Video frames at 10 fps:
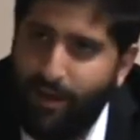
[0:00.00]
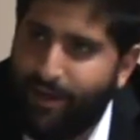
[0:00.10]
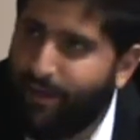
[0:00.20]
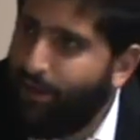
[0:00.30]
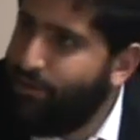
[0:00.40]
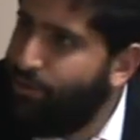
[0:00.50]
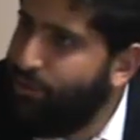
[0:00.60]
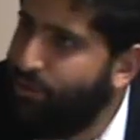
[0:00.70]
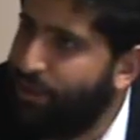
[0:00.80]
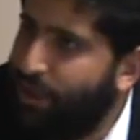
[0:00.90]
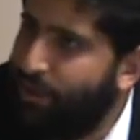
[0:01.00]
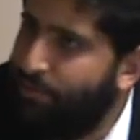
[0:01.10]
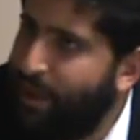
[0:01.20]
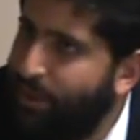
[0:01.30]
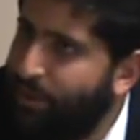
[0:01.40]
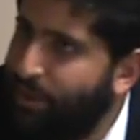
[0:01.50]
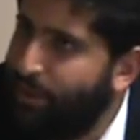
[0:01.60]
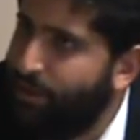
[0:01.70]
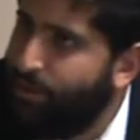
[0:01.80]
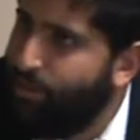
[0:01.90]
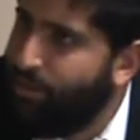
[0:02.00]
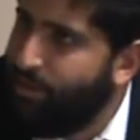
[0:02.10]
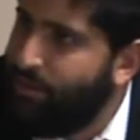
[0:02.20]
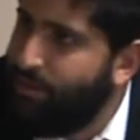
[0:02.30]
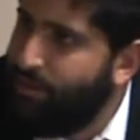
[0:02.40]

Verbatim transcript: And he kills who? There's another man going with him. Who's he?